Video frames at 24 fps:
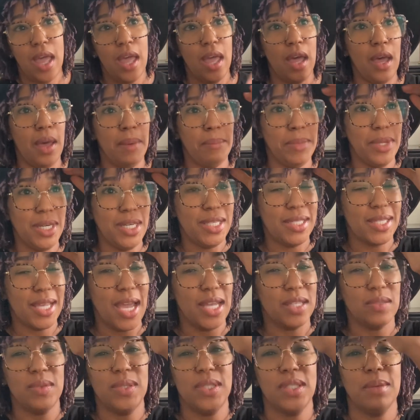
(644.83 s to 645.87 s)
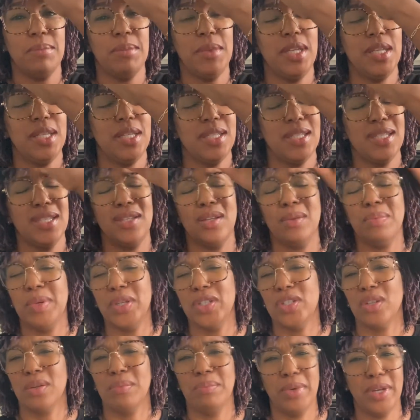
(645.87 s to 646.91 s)
Many times we submitted his senior
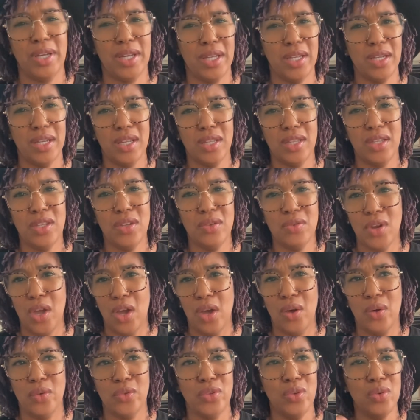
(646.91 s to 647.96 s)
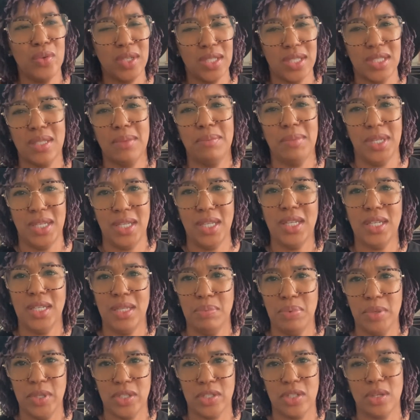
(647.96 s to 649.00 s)
picture, but you know, you could submit any
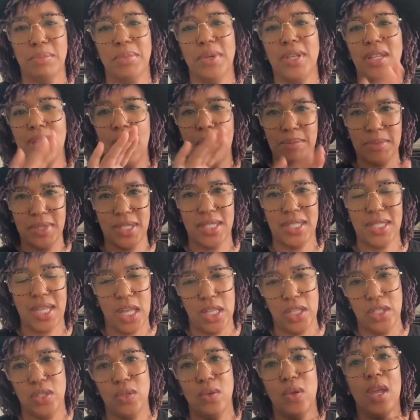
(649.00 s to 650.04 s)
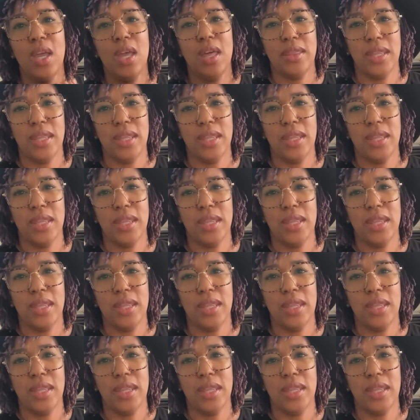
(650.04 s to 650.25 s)
picture, but I'm just telling you,